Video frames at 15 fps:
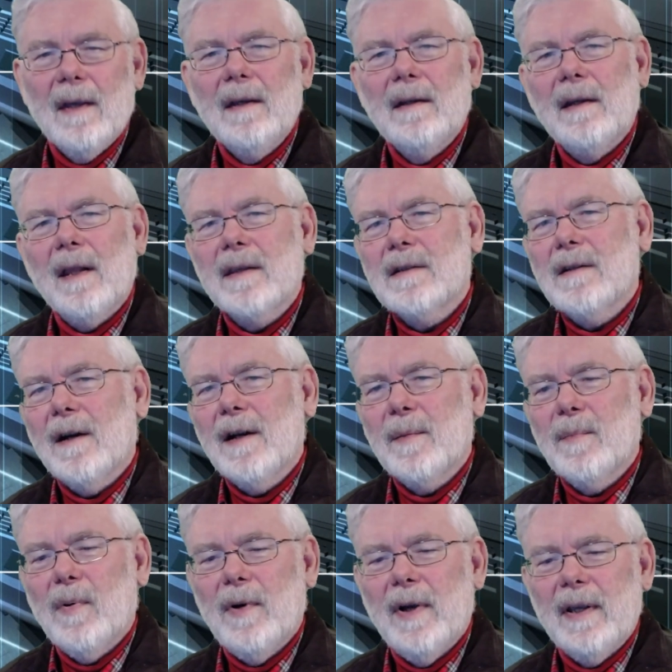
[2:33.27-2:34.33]
Now, the starting
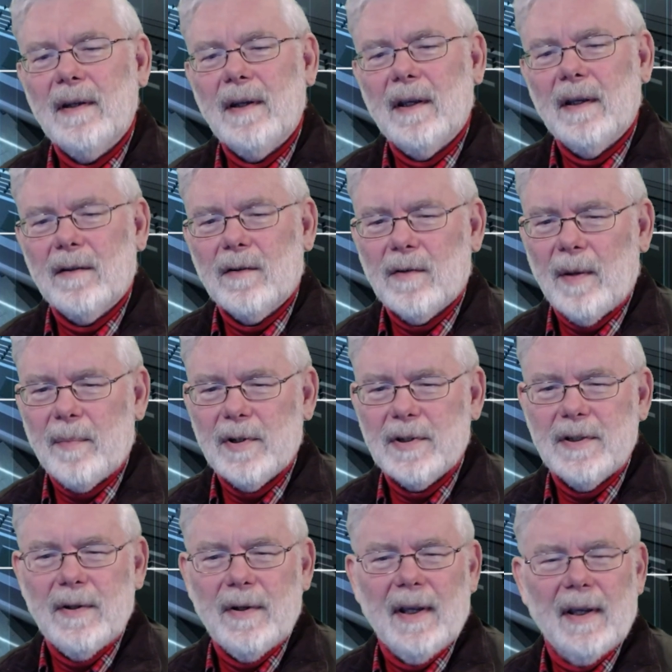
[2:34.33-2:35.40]
point in
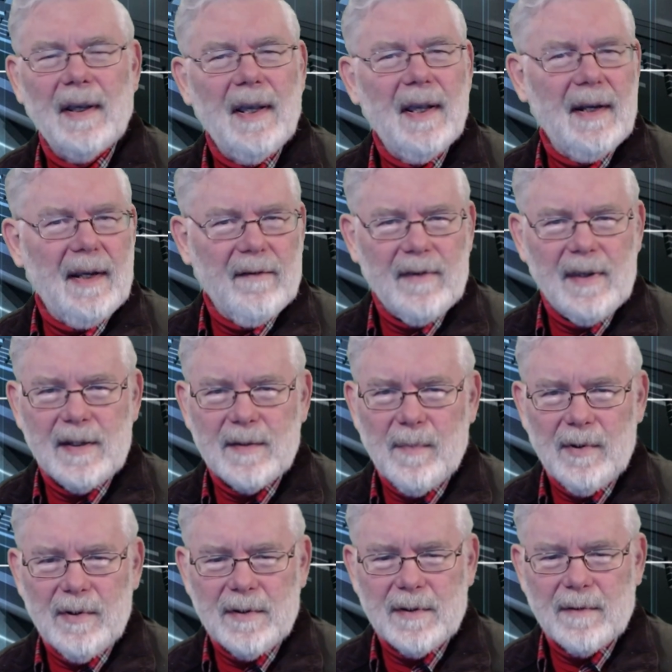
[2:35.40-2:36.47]
troubleshooting any of these
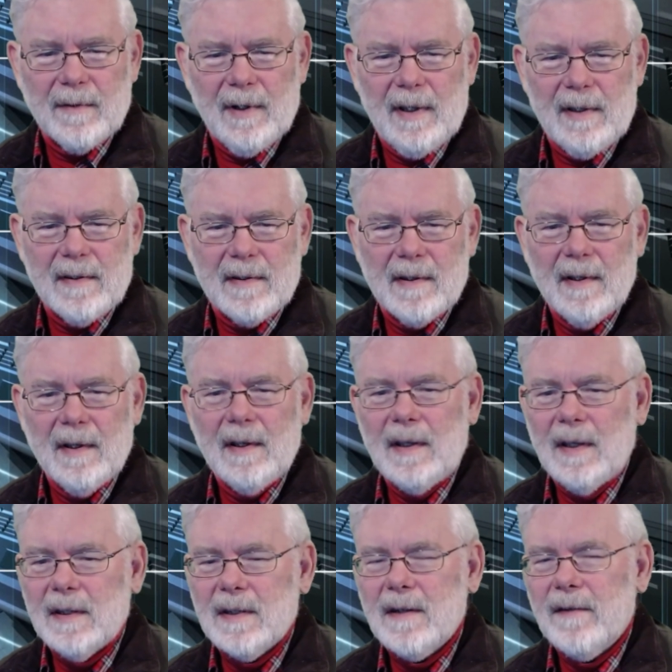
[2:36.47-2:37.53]
blue screens
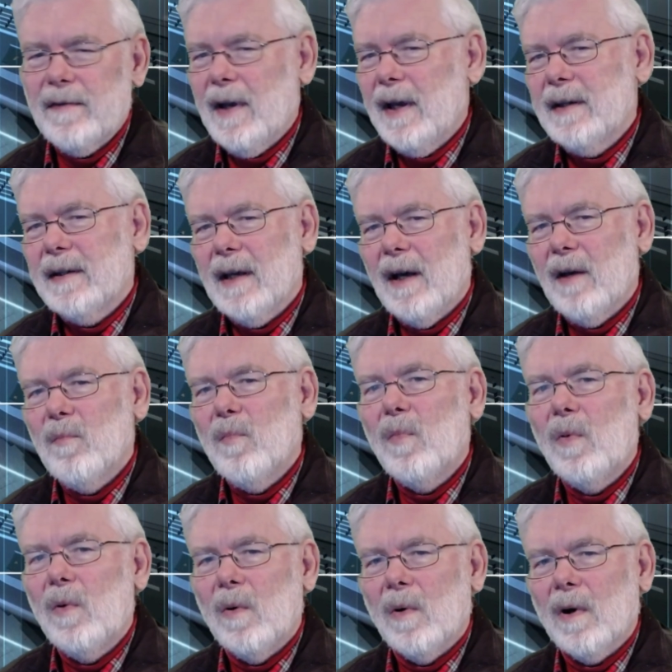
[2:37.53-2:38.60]
is to find out
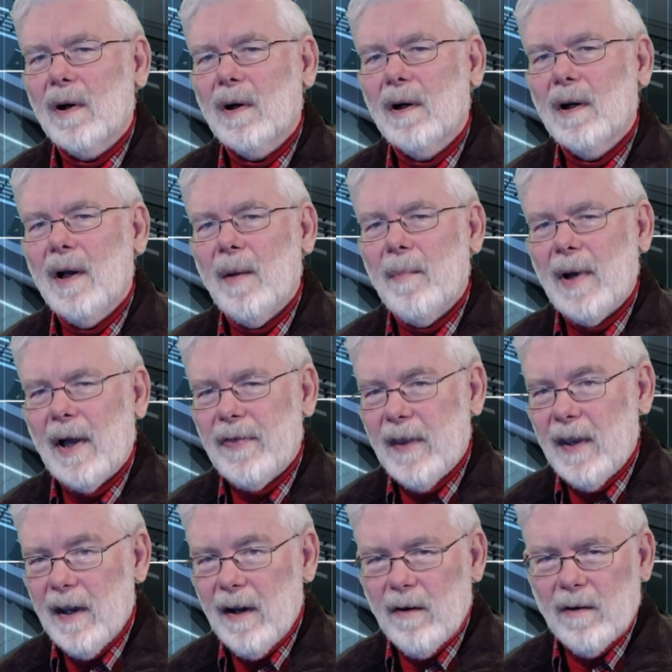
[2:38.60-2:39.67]
more about
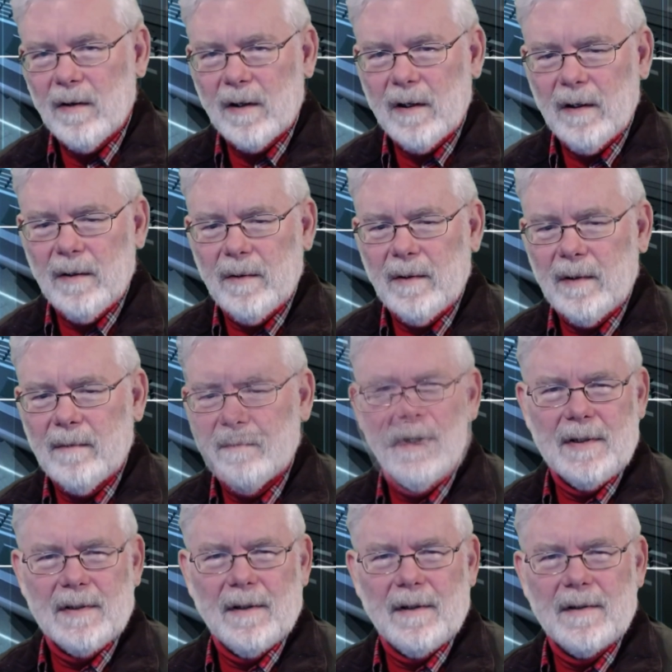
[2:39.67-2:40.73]
the error code.
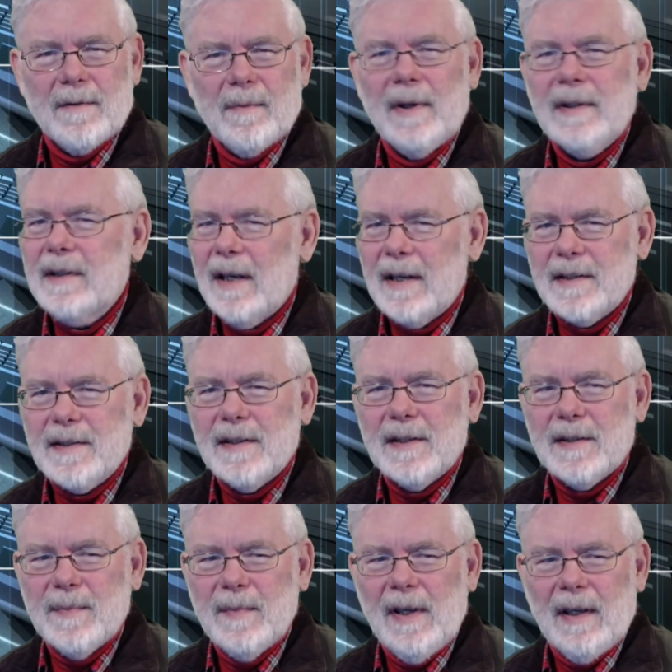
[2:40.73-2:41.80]
Research. What does
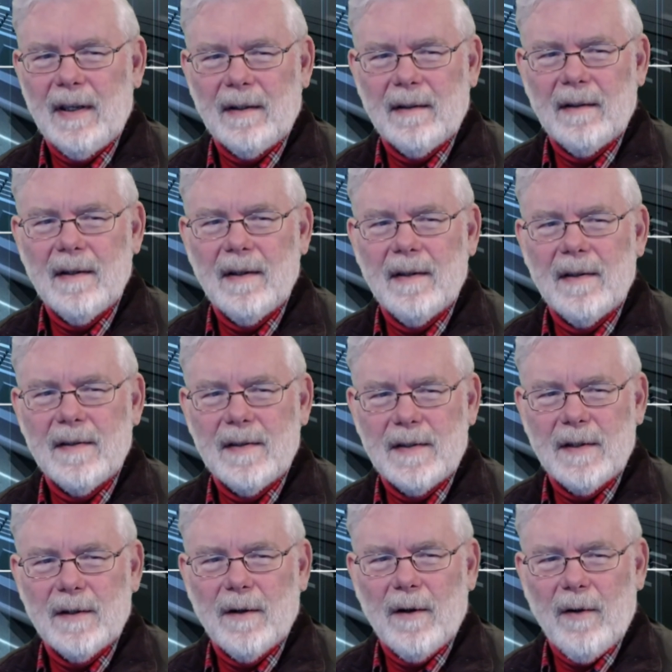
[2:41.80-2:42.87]
this mean?
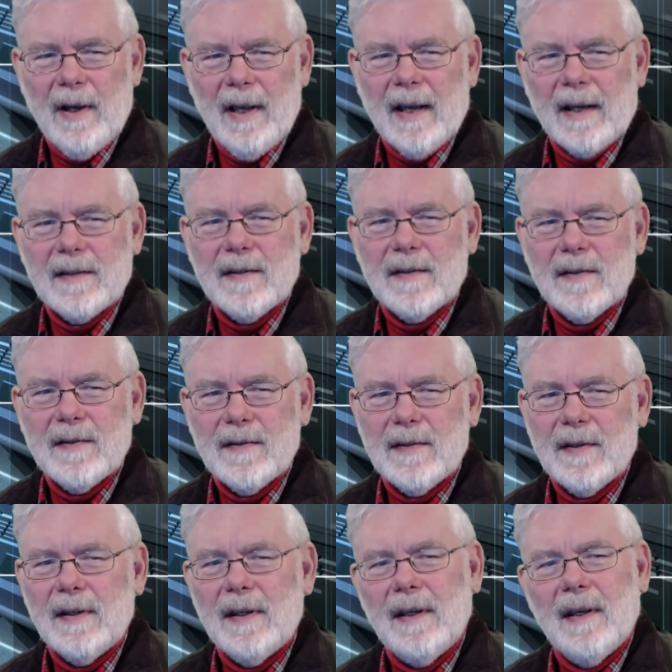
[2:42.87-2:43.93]

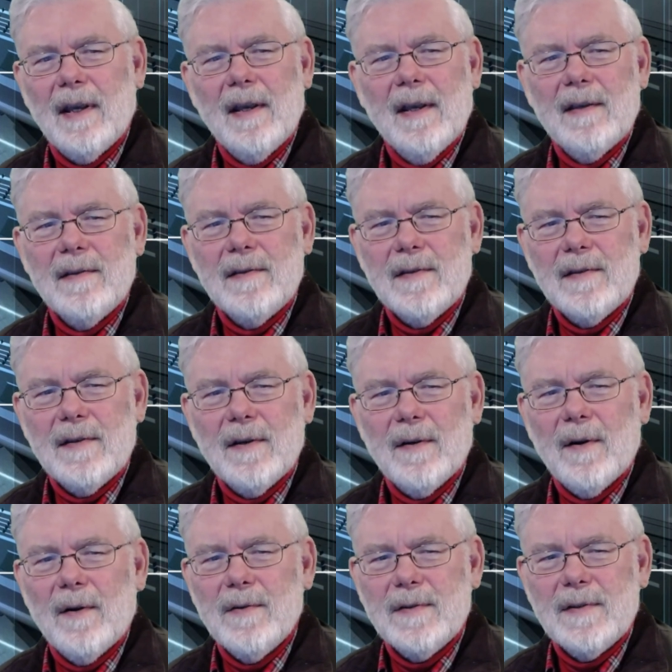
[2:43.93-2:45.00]

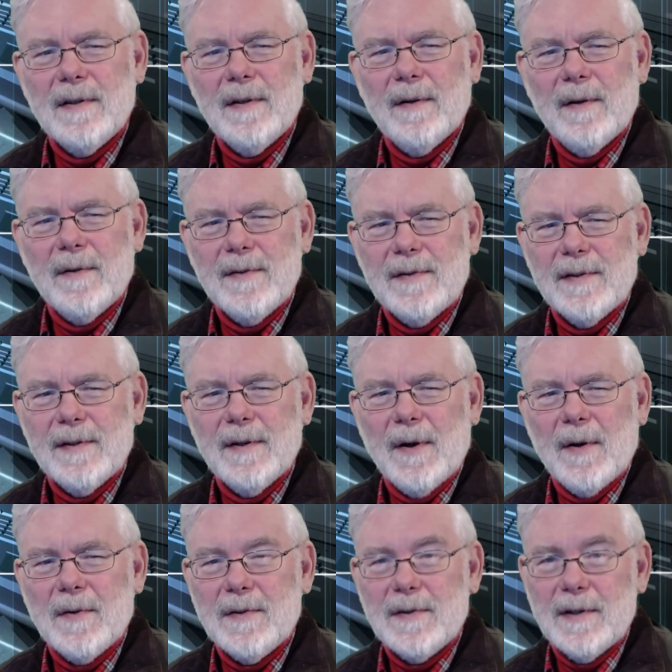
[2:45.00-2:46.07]

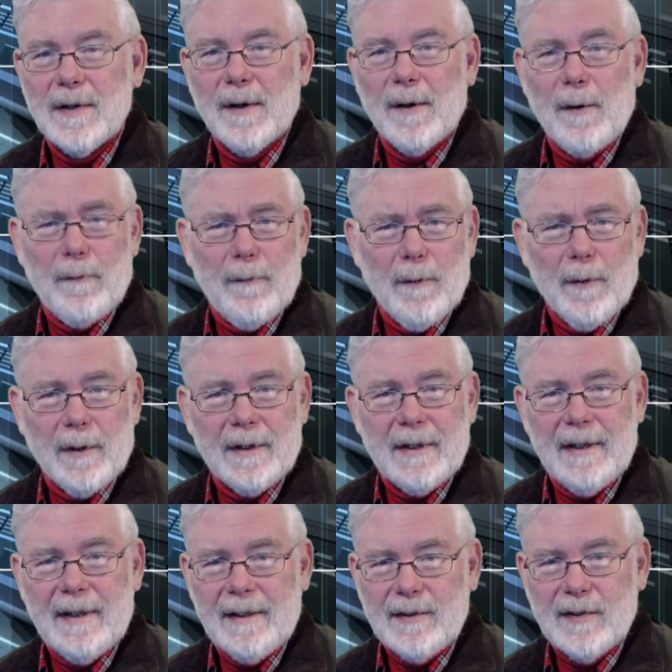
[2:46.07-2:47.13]

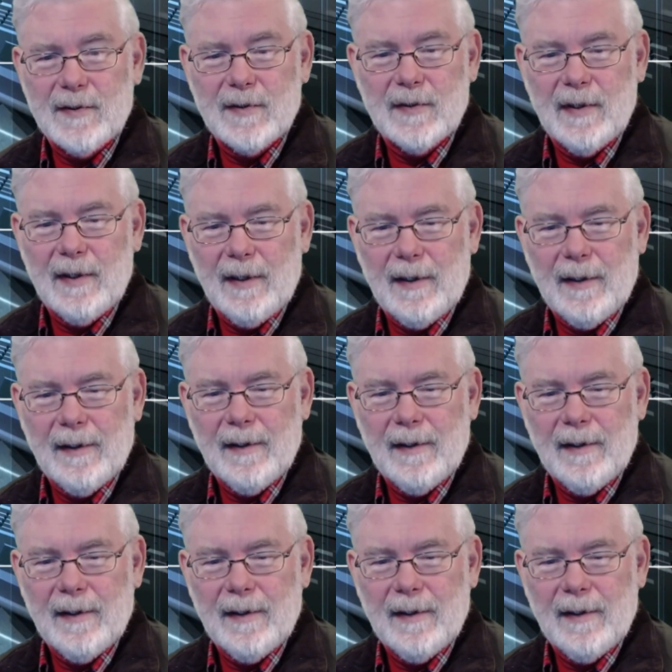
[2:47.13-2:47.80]
0xc000014c.